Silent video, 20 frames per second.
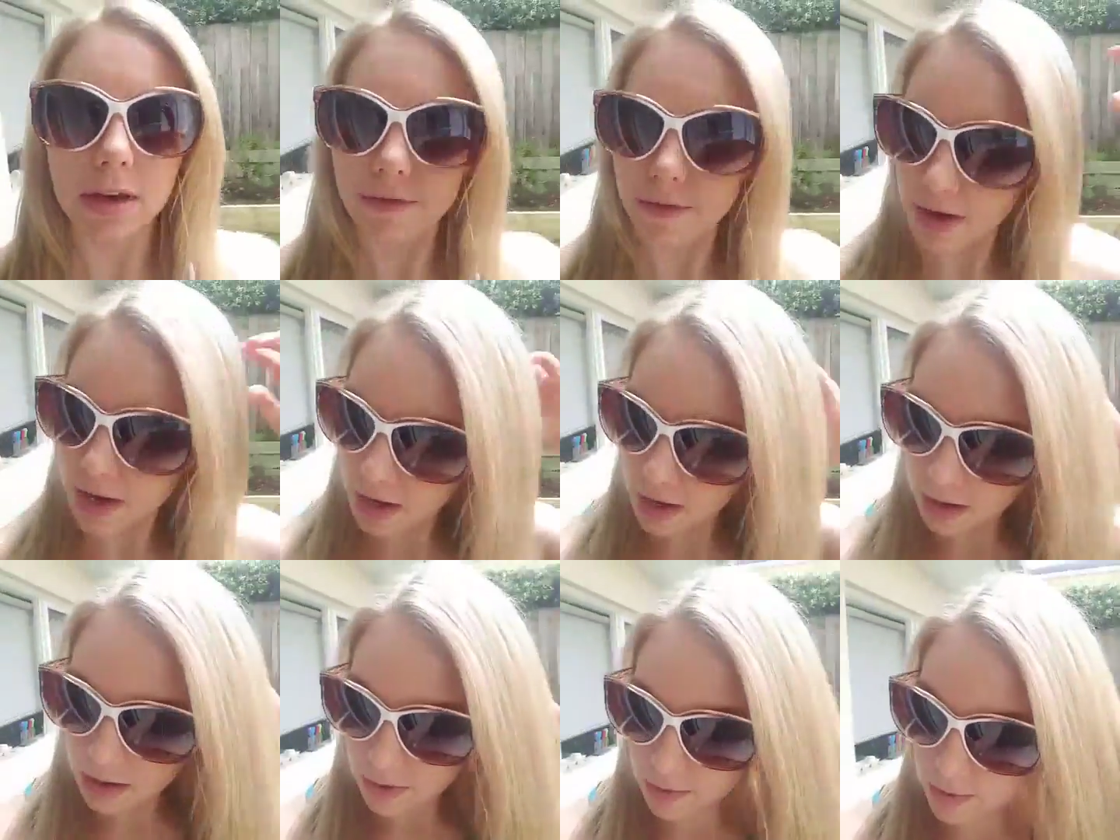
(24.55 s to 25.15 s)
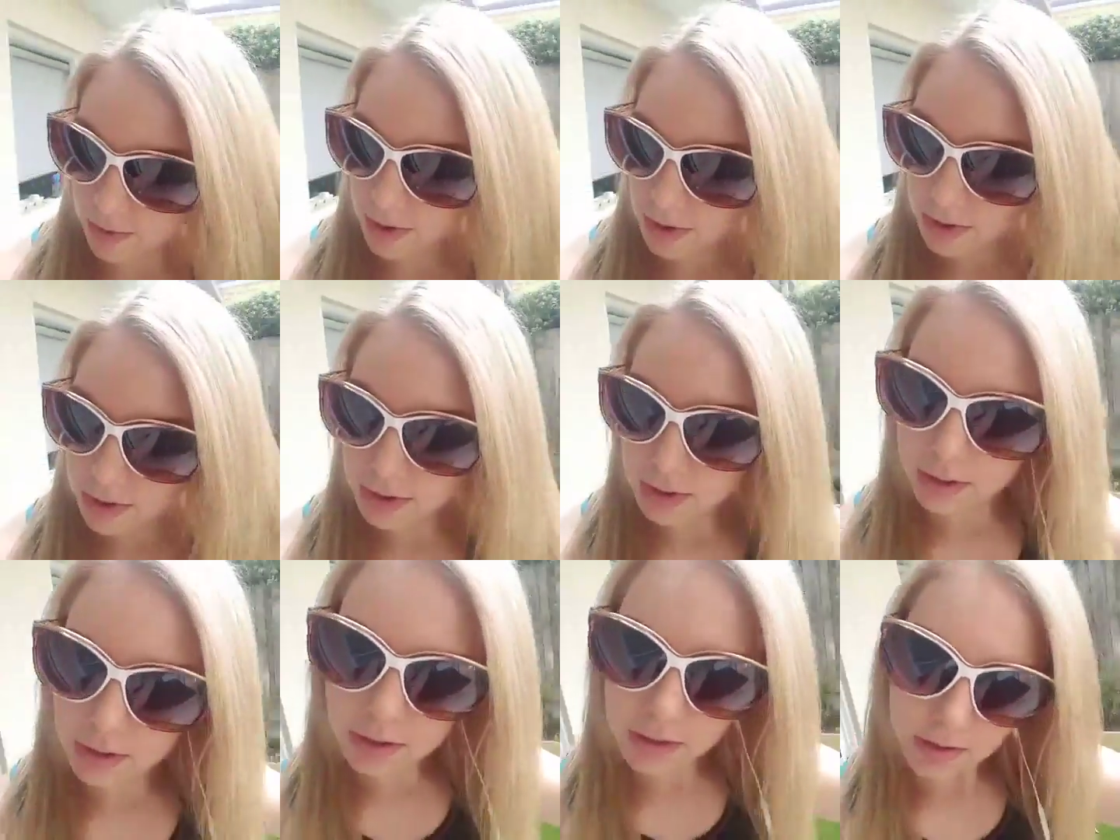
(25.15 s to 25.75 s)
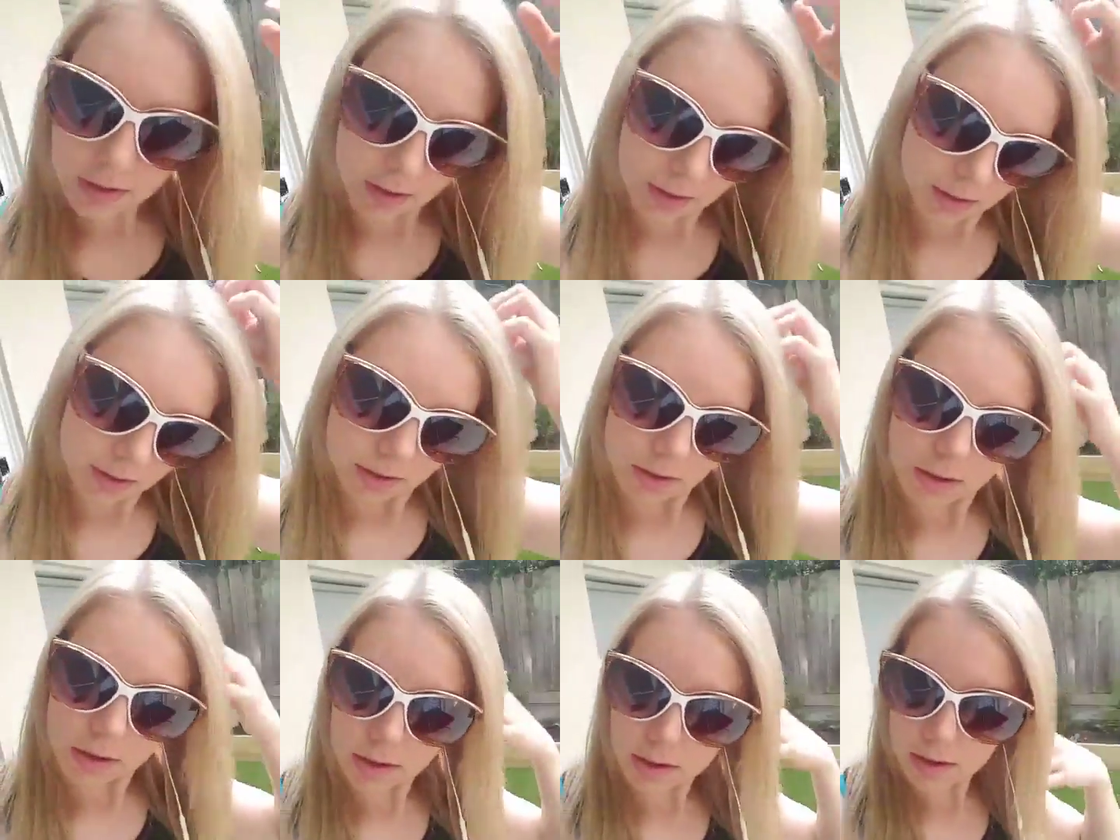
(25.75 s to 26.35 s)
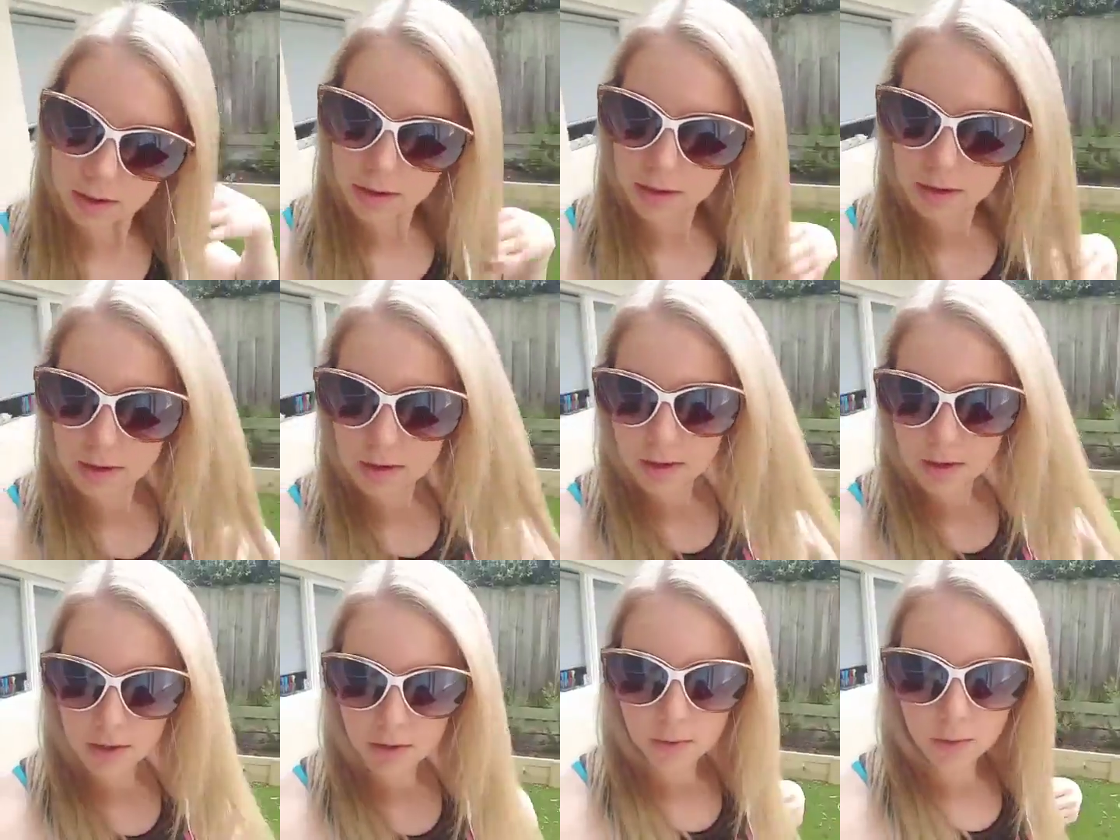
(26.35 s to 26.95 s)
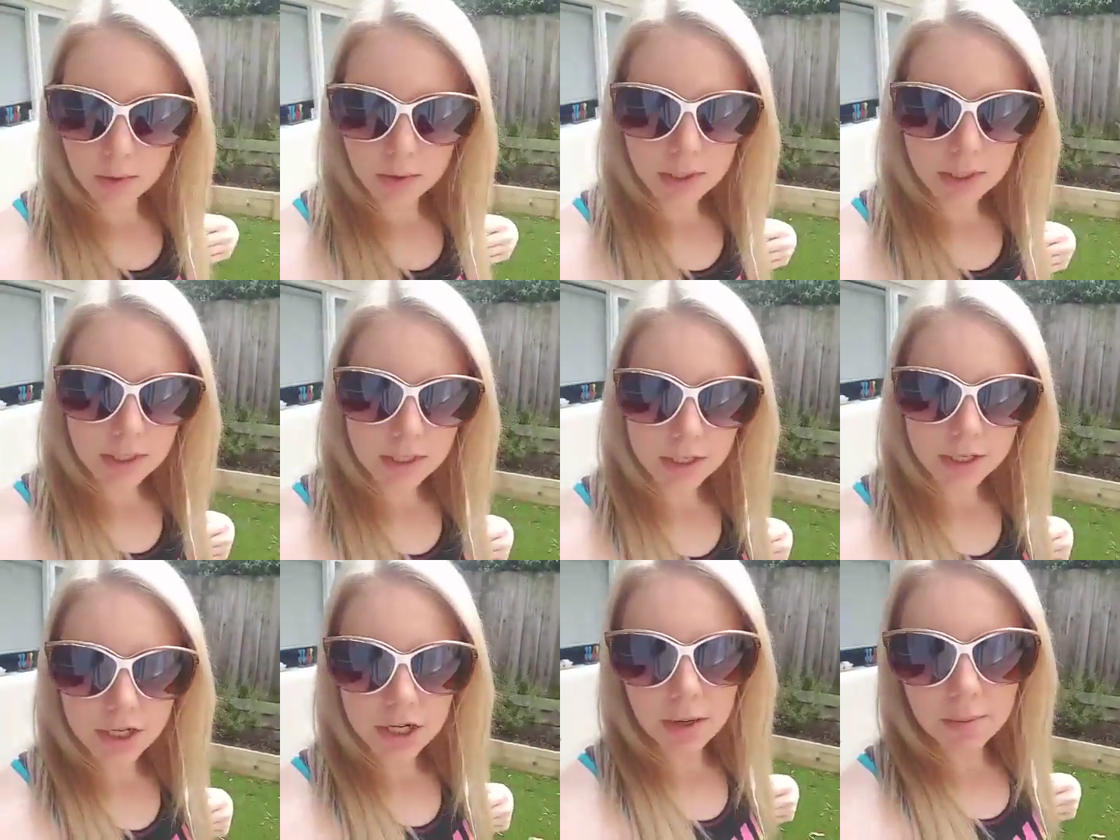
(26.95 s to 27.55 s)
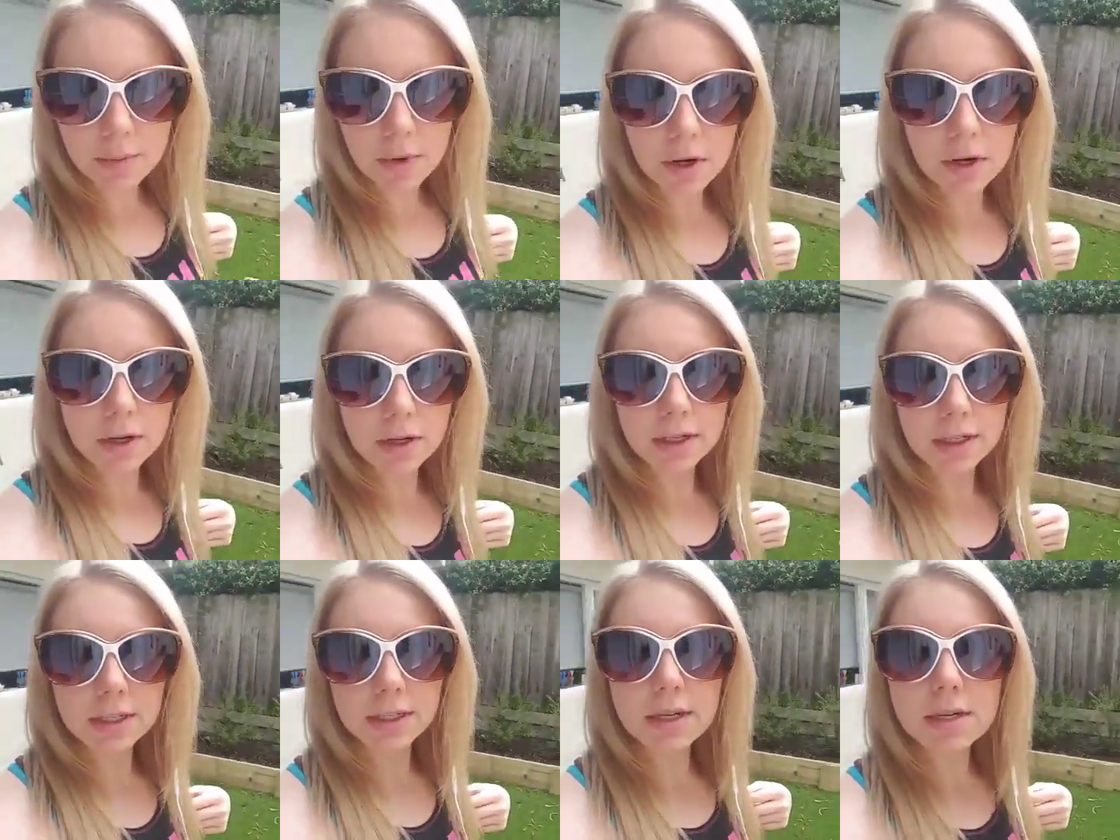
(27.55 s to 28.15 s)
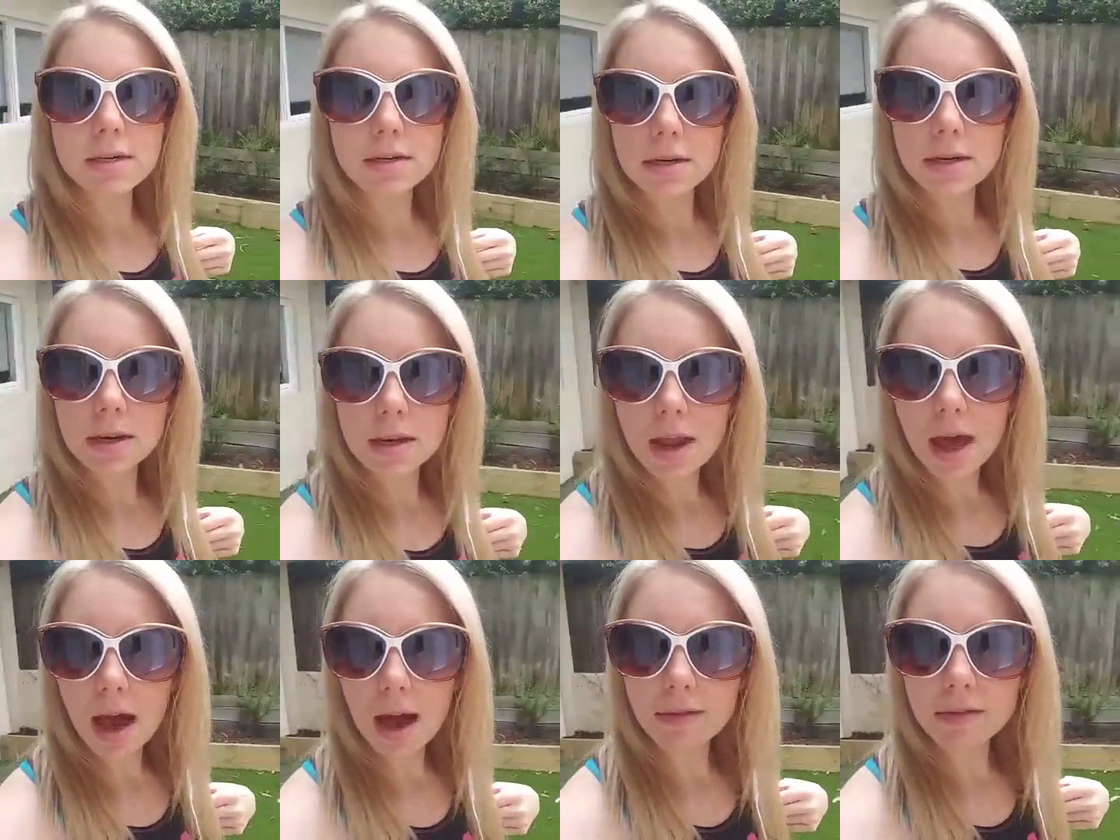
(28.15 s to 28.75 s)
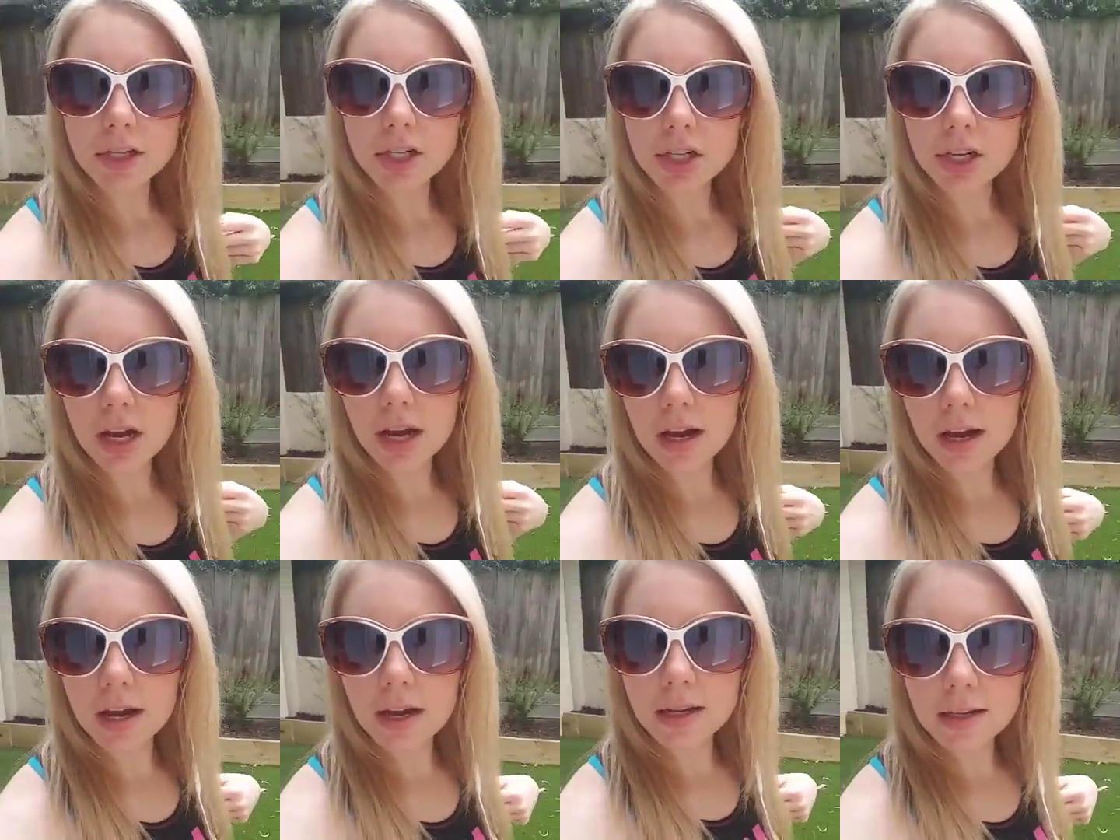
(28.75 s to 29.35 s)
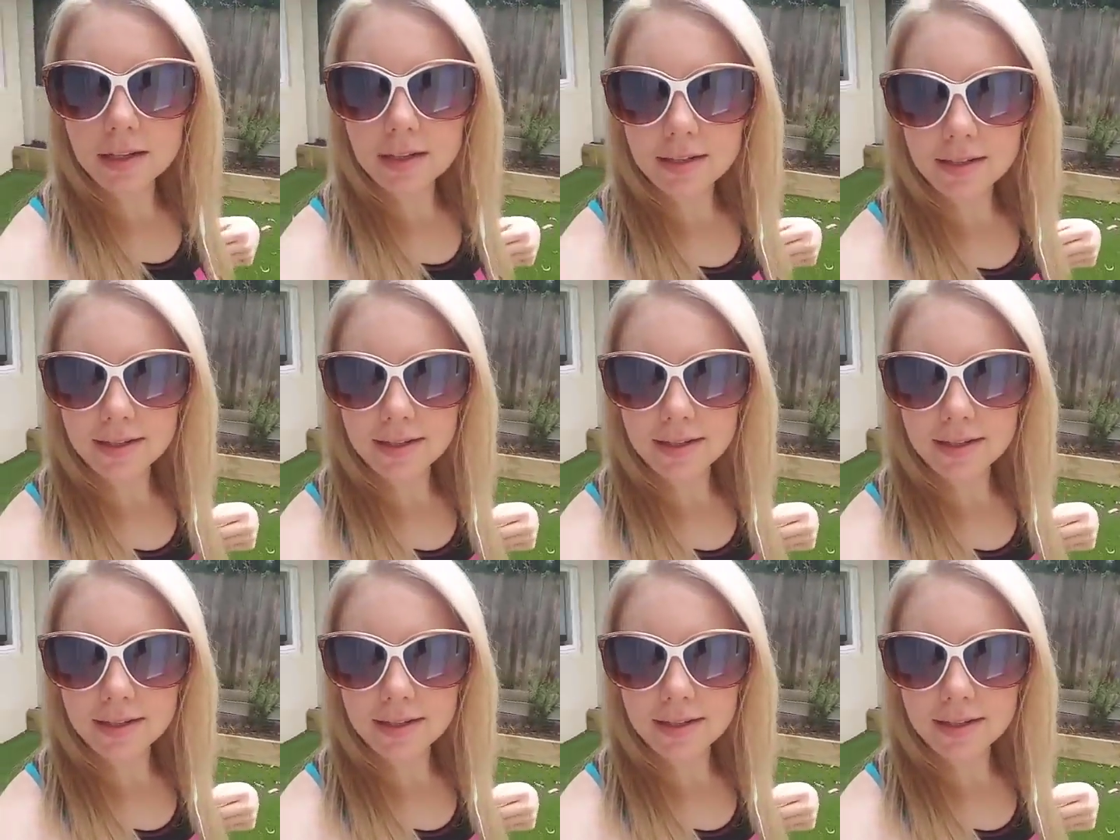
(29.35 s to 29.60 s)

if anyone wants to jump on, have a chat.